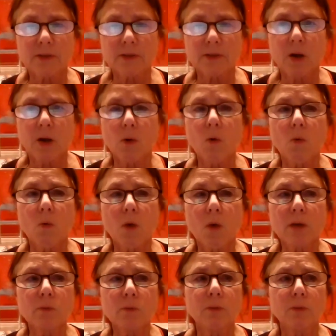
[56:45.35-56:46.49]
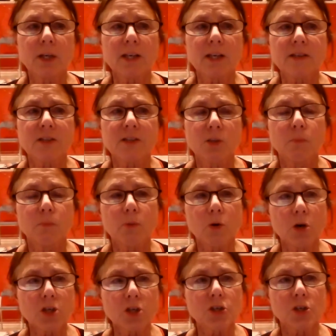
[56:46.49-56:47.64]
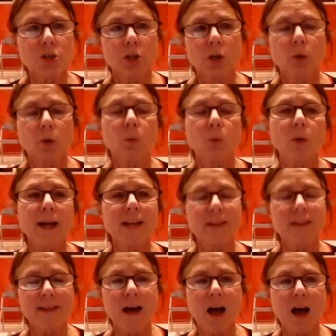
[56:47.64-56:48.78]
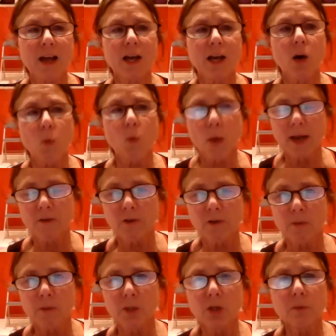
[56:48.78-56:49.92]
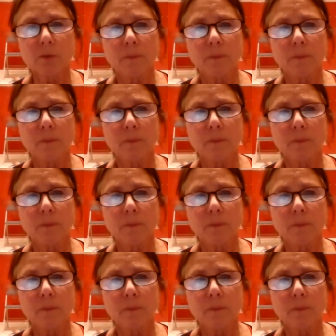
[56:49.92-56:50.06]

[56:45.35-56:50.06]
So one movement is to push your right thigh away from you,